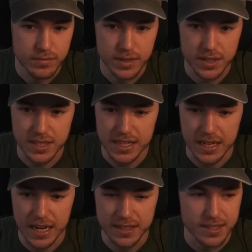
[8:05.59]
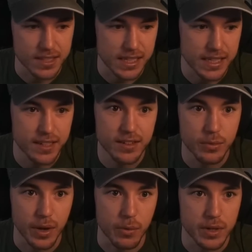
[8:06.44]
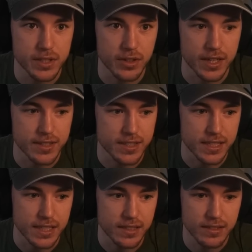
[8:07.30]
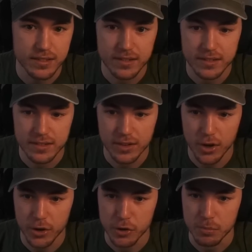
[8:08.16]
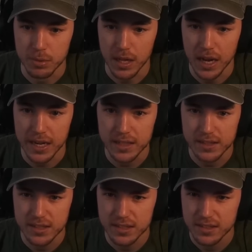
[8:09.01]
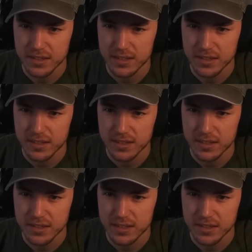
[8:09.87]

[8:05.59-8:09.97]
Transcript: Does he not see it? Wait, what don't I see? Are you blind?